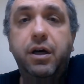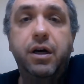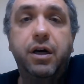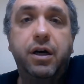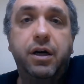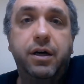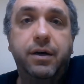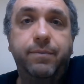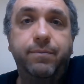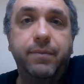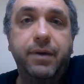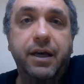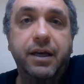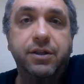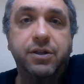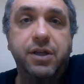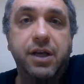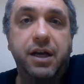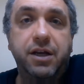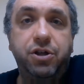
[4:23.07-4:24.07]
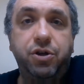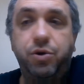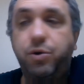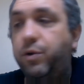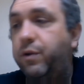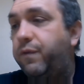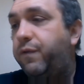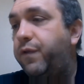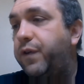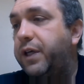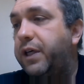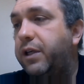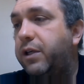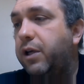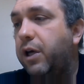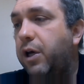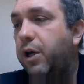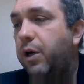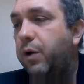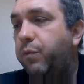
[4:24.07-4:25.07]
ancestral feat,
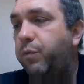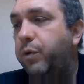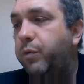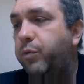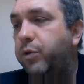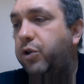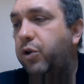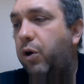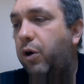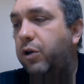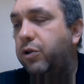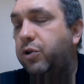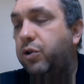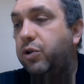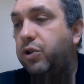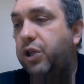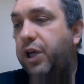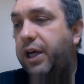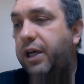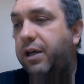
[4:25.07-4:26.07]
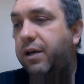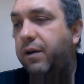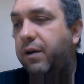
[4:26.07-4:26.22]
we would also take